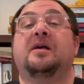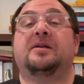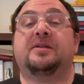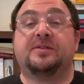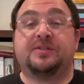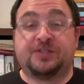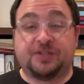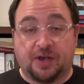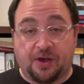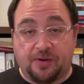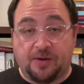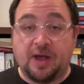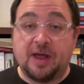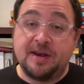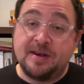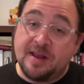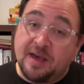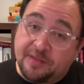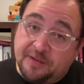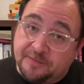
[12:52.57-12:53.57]
So
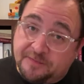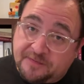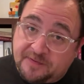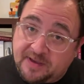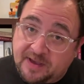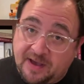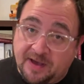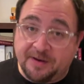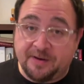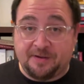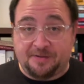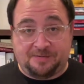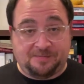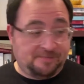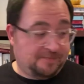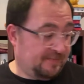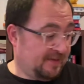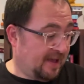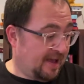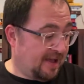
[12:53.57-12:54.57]
another Fiano
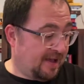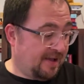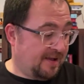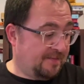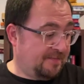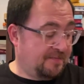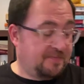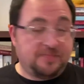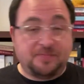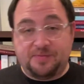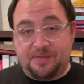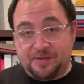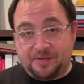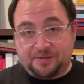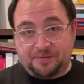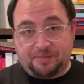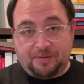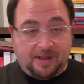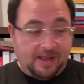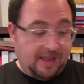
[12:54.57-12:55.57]

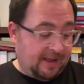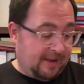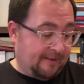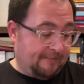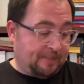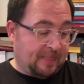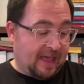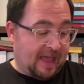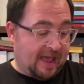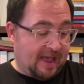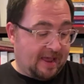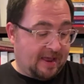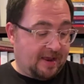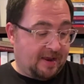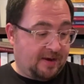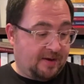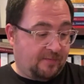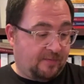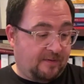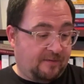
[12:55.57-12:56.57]
this week,
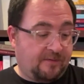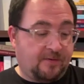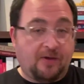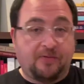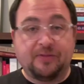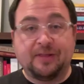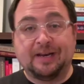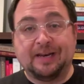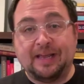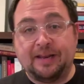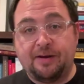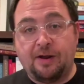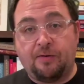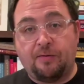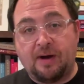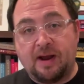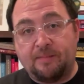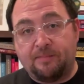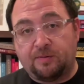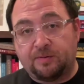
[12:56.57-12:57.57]
and we've got the Lino
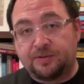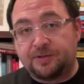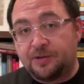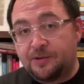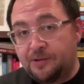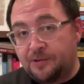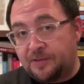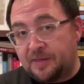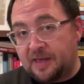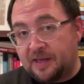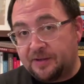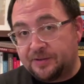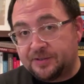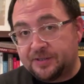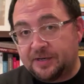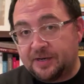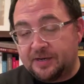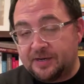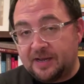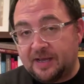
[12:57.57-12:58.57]
Ramble
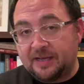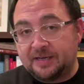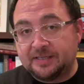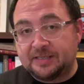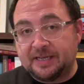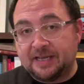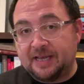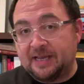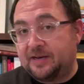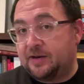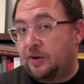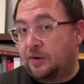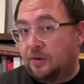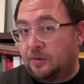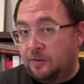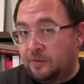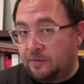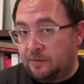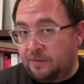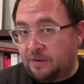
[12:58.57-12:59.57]
2019
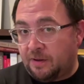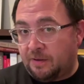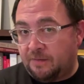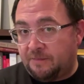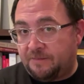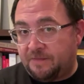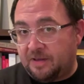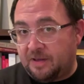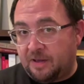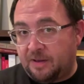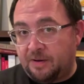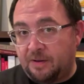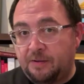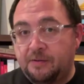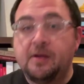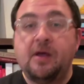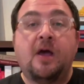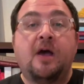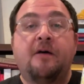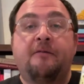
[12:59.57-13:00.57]
Ludo Fiano
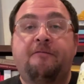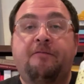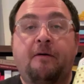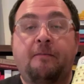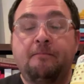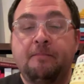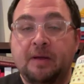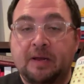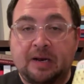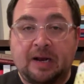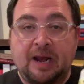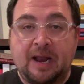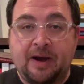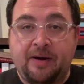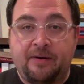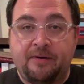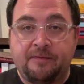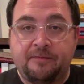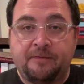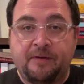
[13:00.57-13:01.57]
from
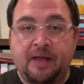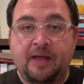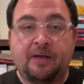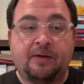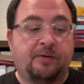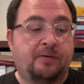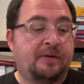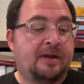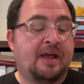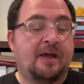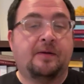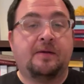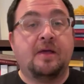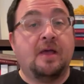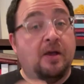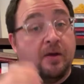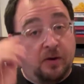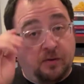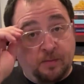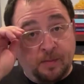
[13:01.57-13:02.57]
McLaren Vale. Now,
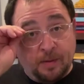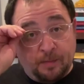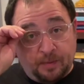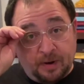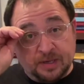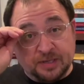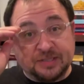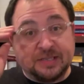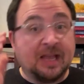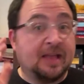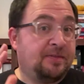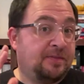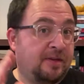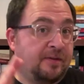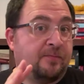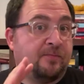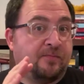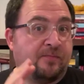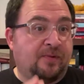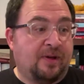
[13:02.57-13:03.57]
remember I said
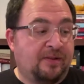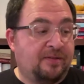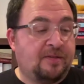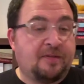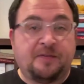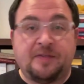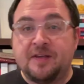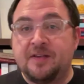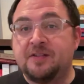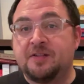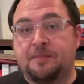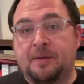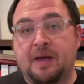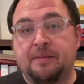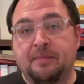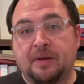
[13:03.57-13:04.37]
that one of the things about